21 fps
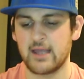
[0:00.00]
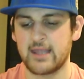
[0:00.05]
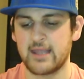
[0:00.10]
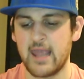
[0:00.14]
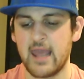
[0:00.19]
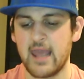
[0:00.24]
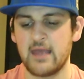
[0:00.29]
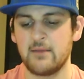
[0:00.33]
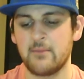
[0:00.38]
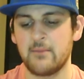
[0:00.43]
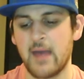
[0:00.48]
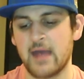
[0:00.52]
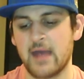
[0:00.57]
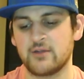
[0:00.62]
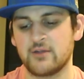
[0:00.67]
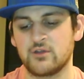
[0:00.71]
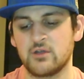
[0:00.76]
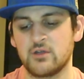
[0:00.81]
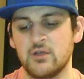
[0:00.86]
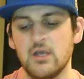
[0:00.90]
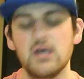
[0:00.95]
I can't
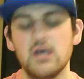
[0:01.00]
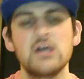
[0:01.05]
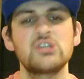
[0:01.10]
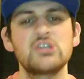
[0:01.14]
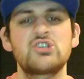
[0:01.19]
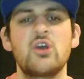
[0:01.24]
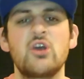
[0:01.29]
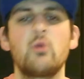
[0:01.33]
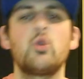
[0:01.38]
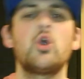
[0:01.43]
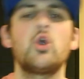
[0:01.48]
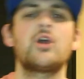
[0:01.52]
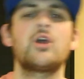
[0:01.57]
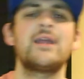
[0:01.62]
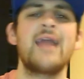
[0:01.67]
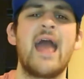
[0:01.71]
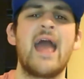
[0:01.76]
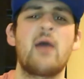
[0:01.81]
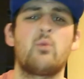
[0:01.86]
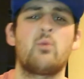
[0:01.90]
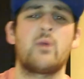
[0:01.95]
imagine. So
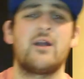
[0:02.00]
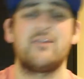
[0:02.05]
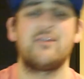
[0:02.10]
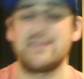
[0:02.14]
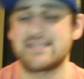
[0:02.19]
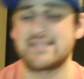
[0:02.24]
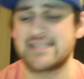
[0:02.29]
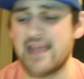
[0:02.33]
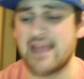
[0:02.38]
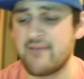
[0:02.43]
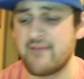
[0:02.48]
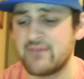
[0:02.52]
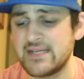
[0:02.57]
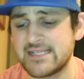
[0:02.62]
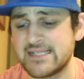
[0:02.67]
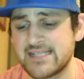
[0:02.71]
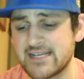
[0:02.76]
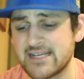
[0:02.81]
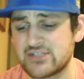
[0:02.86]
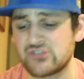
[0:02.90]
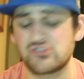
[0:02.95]
looking at where the
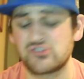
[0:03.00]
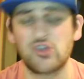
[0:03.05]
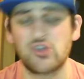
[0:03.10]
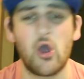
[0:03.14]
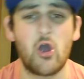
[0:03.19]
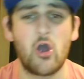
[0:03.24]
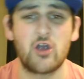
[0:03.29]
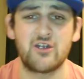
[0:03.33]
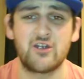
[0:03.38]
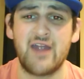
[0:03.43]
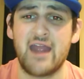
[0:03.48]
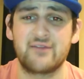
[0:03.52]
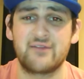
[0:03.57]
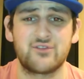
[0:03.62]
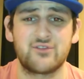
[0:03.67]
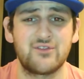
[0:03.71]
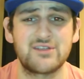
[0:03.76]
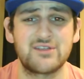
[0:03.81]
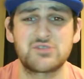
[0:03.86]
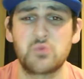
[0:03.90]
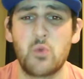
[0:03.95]
76ers are
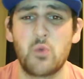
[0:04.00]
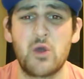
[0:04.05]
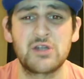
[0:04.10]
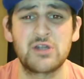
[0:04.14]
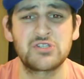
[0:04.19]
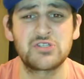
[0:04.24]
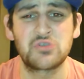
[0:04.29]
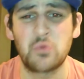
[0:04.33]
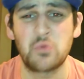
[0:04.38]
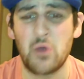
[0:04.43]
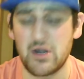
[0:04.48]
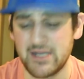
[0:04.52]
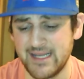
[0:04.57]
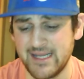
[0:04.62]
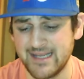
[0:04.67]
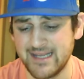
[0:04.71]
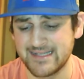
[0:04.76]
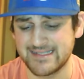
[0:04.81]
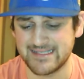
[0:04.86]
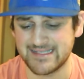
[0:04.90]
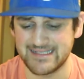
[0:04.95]
after this
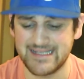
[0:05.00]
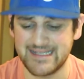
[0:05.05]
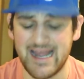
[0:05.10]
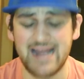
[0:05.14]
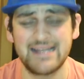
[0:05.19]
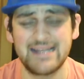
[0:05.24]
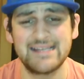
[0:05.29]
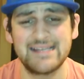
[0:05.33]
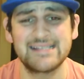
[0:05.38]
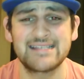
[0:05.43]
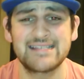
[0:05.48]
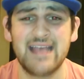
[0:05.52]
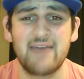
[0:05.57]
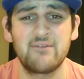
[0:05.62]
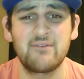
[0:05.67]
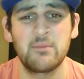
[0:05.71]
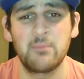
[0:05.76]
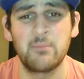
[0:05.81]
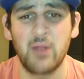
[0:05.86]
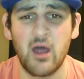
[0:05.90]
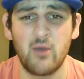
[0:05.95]

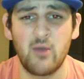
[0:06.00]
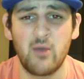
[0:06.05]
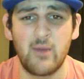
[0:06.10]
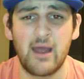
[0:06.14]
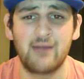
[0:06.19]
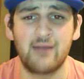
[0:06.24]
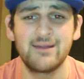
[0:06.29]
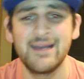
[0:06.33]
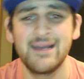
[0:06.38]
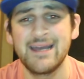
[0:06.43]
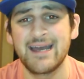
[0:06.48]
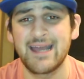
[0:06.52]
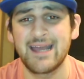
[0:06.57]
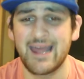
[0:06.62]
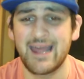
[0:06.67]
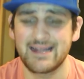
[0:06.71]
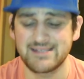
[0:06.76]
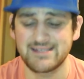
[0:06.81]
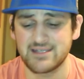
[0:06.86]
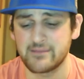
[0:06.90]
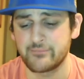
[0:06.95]
120-97 blowout
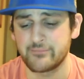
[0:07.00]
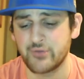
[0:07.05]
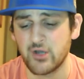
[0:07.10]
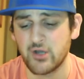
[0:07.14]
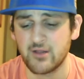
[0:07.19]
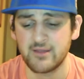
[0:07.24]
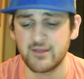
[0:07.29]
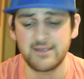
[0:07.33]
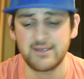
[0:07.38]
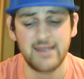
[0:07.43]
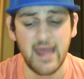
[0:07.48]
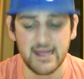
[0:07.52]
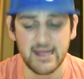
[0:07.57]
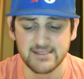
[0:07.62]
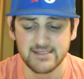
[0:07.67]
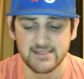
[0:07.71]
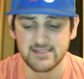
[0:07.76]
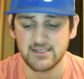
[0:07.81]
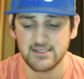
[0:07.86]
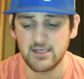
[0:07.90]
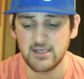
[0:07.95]
against the Brooklyn
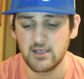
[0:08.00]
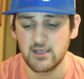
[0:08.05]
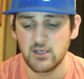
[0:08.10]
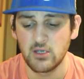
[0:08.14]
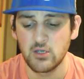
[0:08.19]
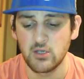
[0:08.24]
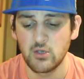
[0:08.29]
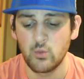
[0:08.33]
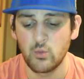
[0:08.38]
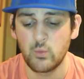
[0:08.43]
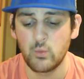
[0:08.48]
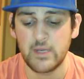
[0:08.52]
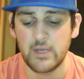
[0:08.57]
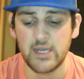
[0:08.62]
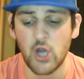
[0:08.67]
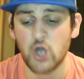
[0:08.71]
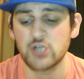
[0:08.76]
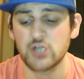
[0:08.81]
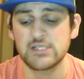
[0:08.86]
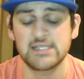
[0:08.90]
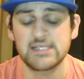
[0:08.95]
Nets,
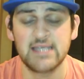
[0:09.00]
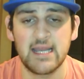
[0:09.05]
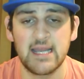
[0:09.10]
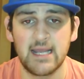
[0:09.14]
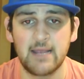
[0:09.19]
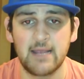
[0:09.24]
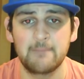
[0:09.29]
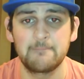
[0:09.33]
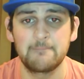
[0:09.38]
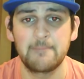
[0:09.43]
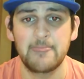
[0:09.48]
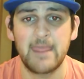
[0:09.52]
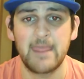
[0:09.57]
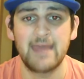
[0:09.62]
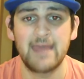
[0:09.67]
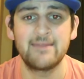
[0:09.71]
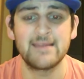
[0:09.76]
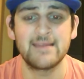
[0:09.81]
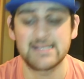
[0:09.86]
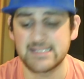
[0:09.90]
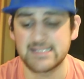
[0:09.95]
we are sitting
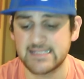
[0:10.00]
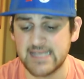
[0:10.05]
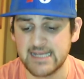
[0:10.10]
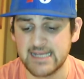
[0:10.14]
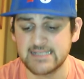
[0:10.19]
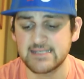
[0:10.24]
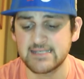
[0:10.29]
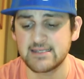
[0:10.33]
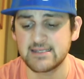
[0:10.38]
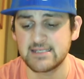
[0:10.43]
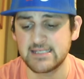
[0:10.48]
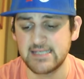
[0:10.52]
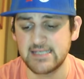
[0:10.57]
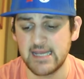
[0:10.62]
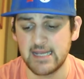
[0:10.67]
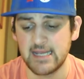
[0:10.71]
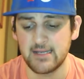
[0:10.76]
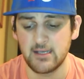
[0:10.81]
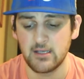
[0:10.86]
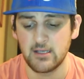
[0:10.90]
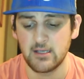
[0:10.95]
in the 6th
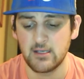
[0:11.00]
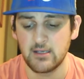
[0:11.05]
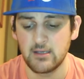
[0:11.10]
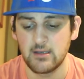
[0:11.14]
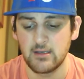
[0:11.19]
seed.